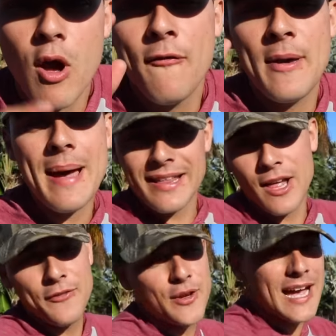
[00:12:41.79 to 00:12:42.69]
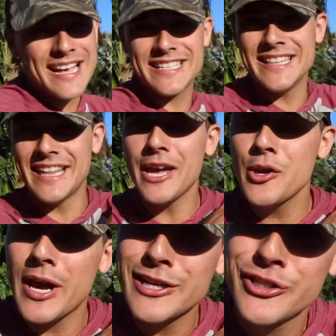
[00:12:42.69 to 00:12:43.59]
Raw fam, I love you guys, and thank
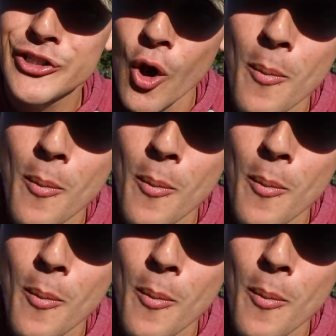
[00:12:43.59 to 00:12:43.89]
you guys so